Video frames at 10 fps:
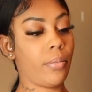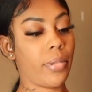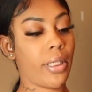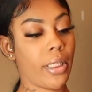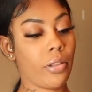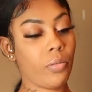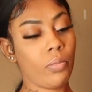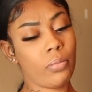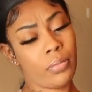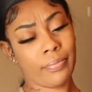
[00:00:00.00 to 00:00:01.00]
but I you
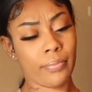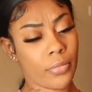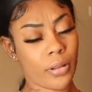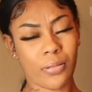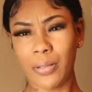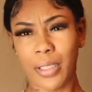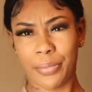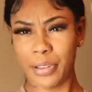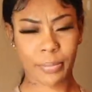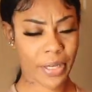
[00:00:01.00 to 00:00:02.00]
get
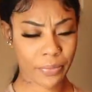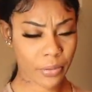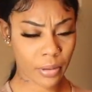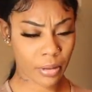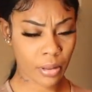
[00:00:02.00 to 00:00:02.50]
what you pay for.